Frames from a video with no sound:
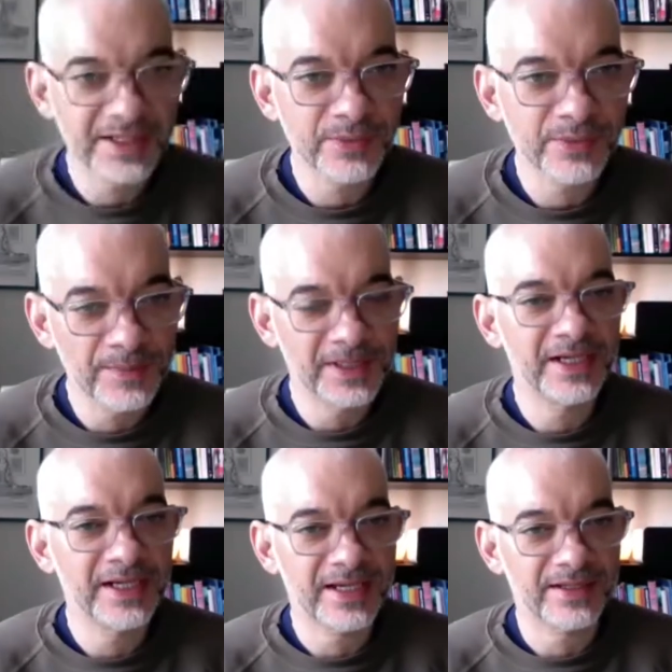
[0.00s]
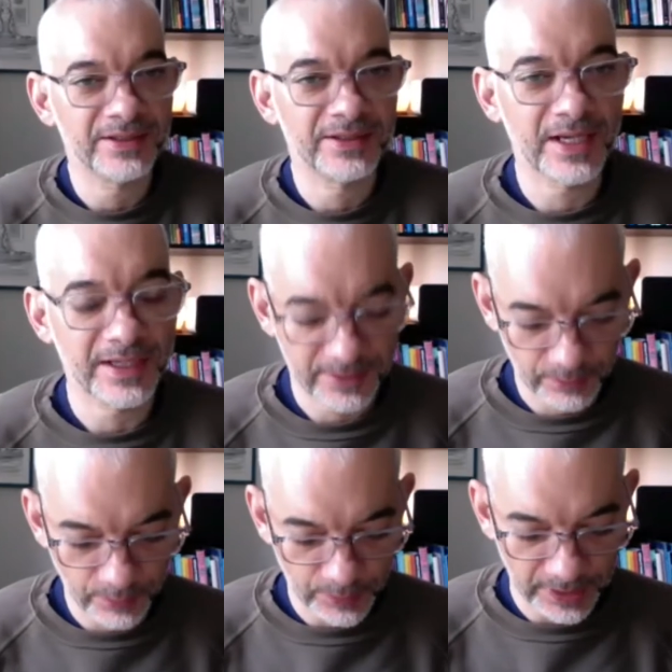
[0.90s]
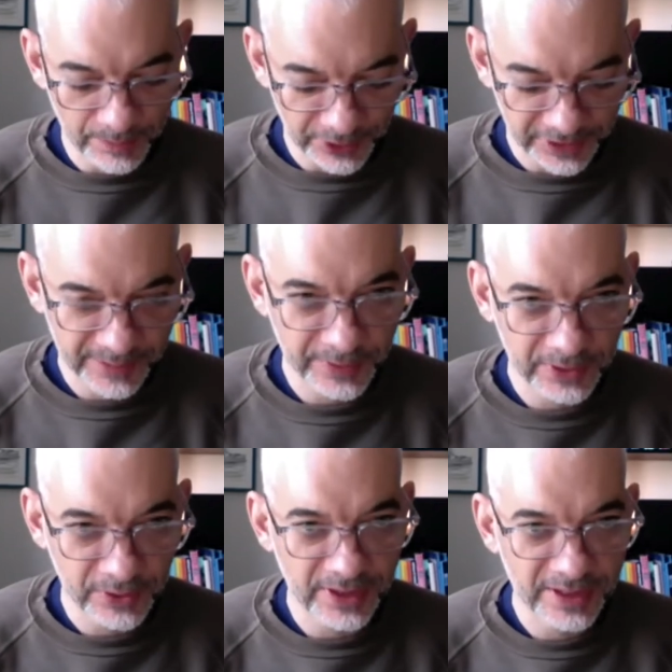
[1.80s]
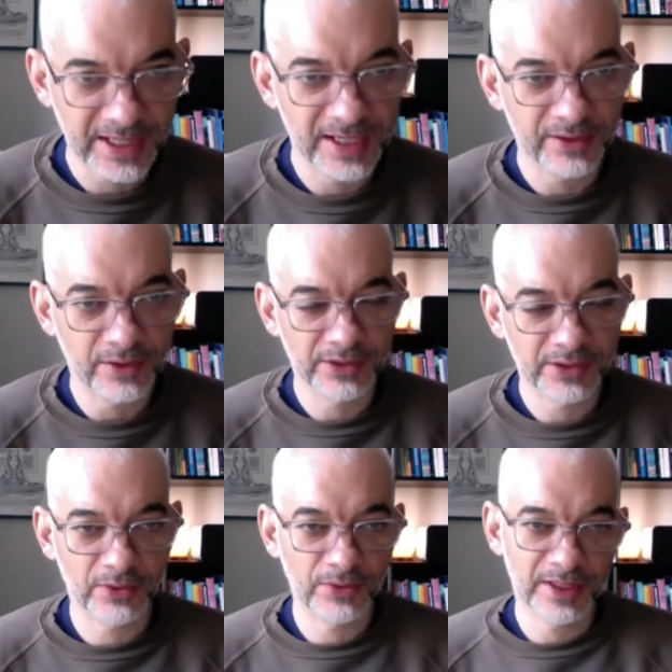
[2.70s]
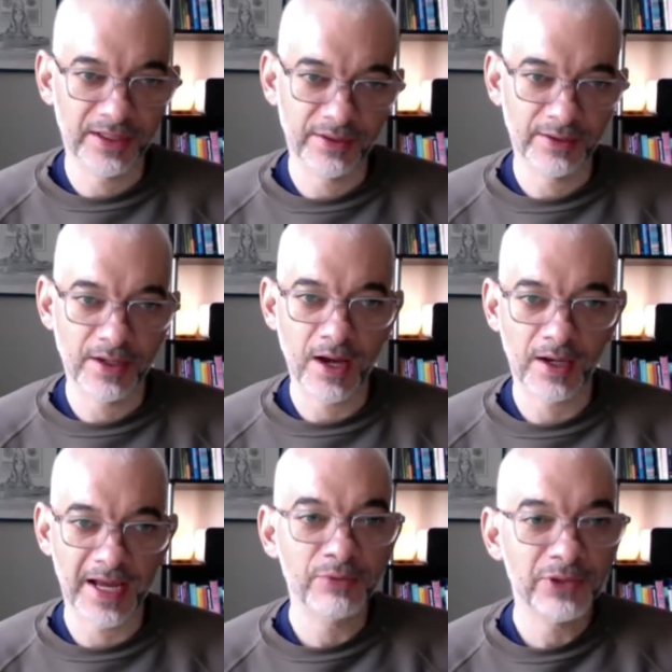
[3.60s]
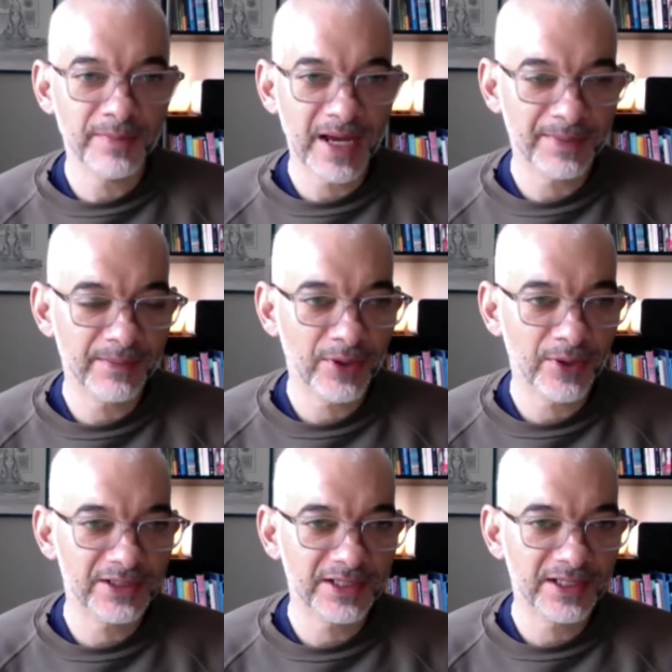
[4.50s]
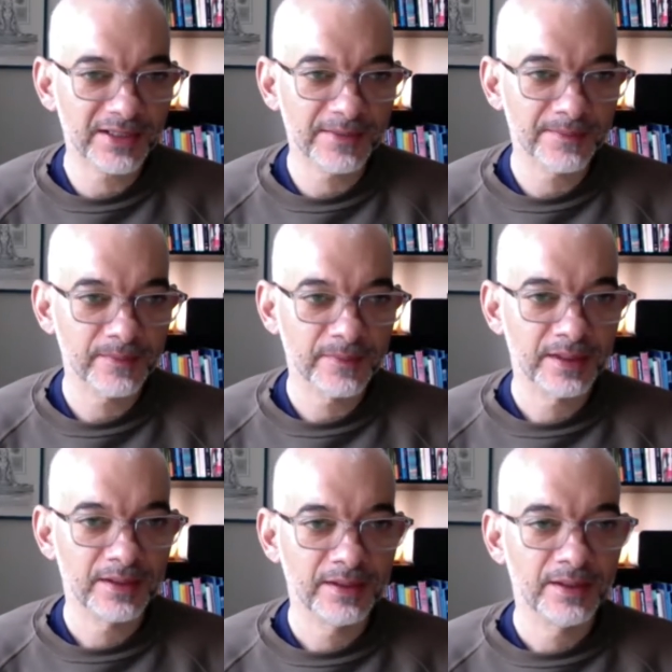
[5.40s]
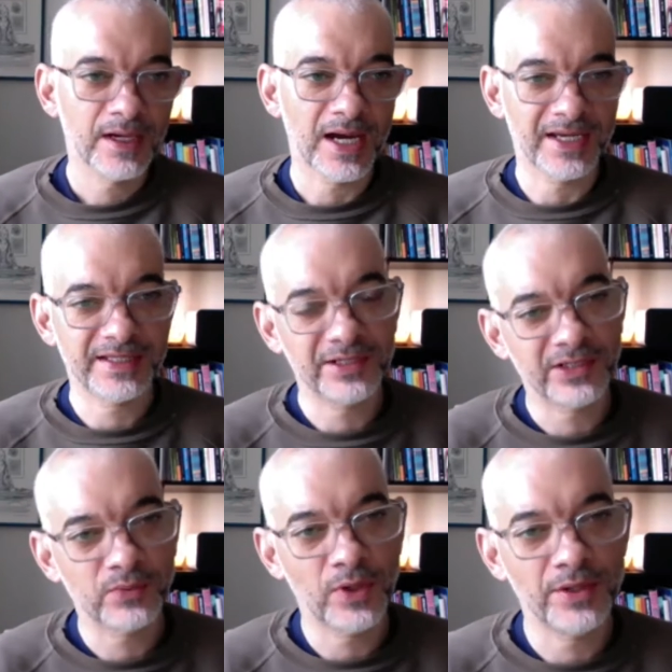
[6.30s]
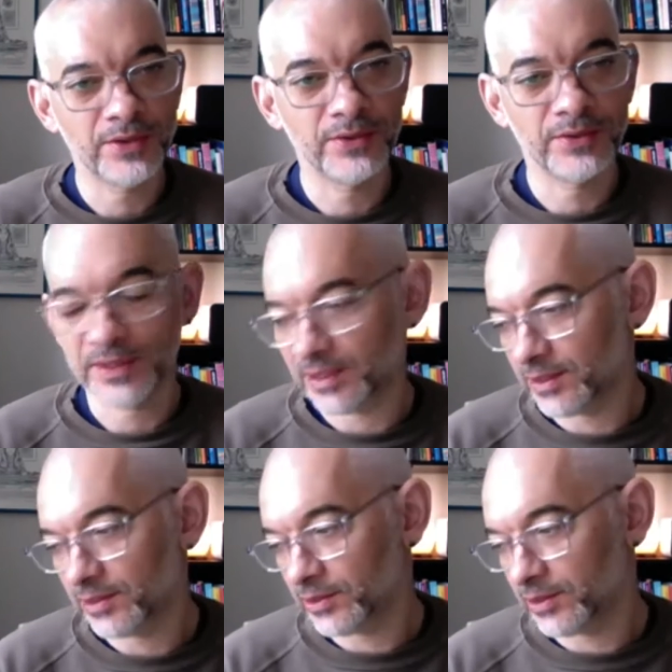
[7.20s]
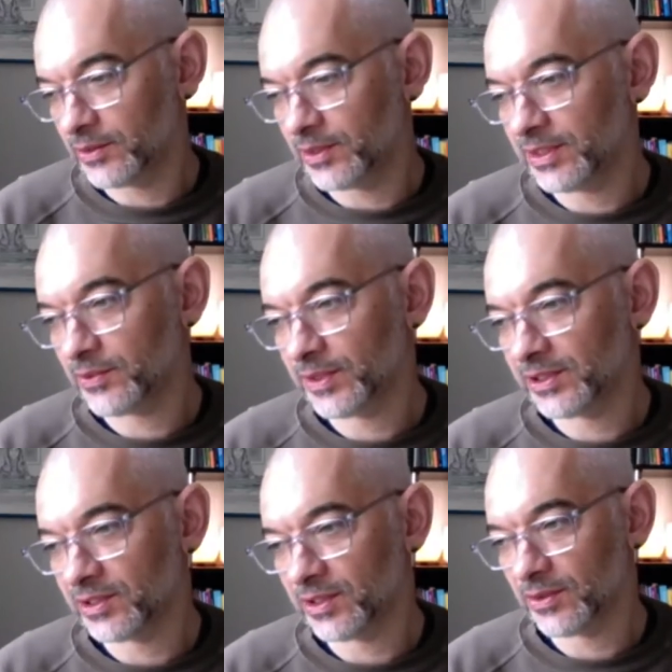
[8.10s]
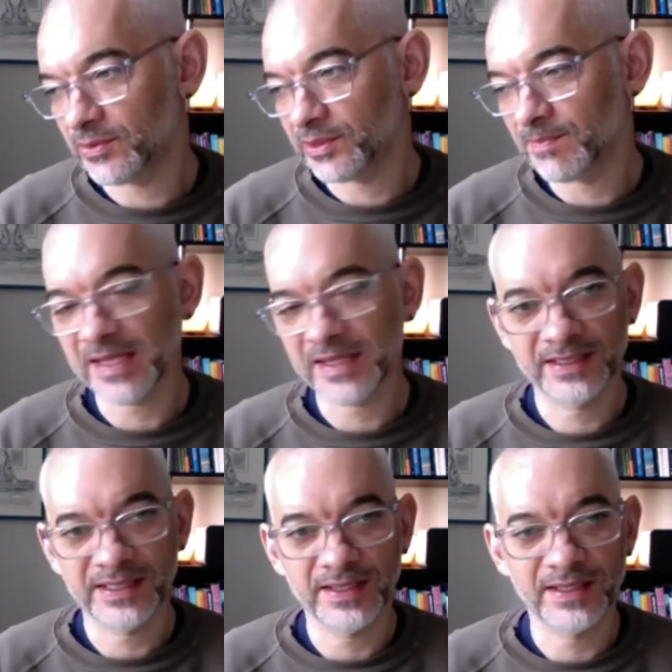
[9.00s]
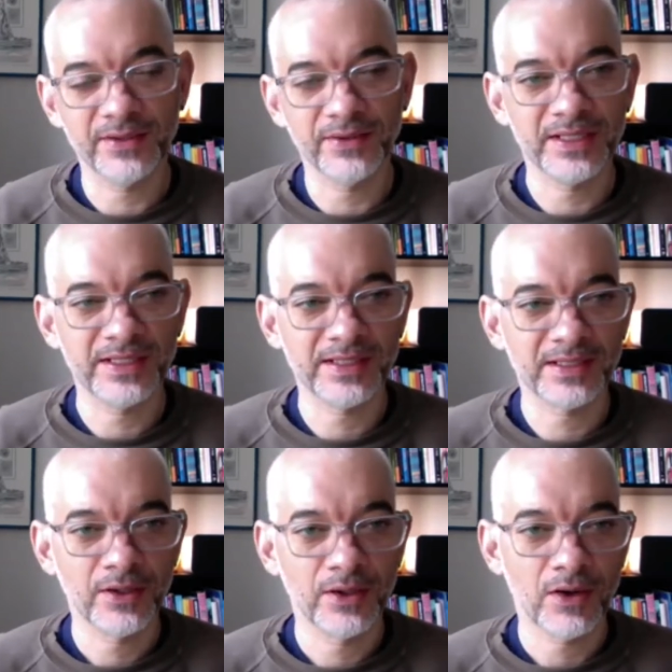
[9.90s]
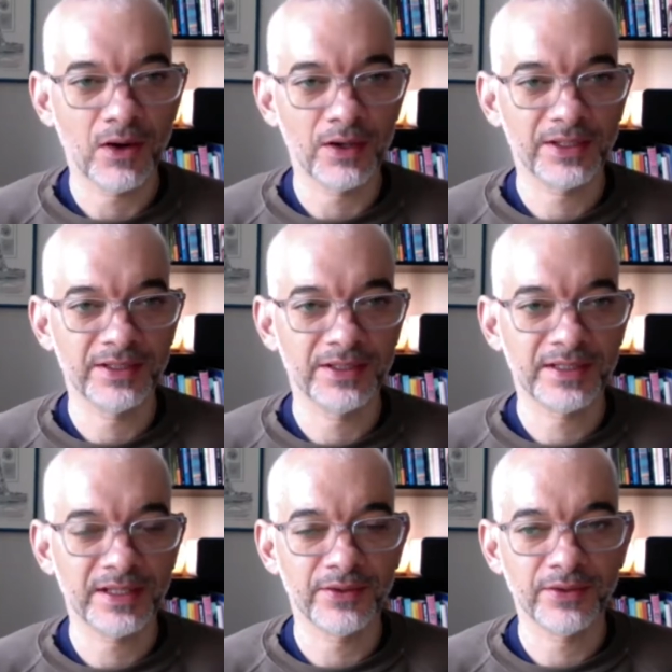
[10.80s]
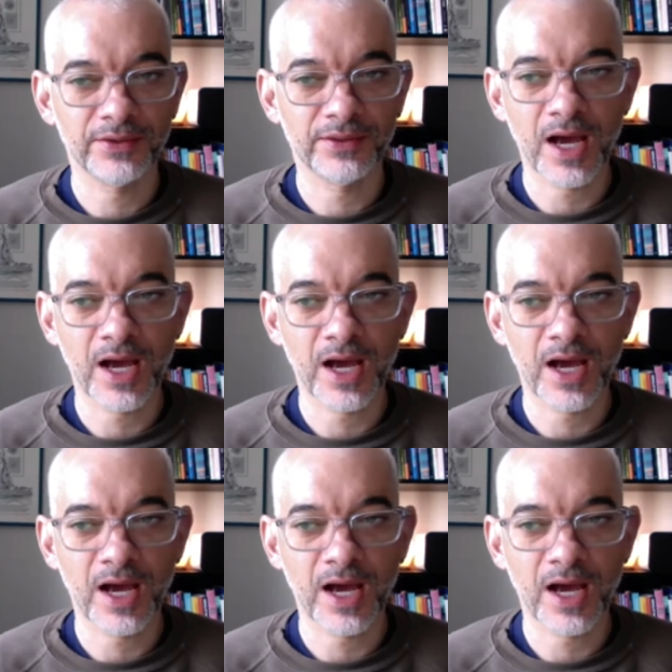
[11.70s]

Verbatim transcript: what I'm getting at, is like in participatory design and also in counter mapping projects. I guess I just wonder the degree to which those methods and theories are considered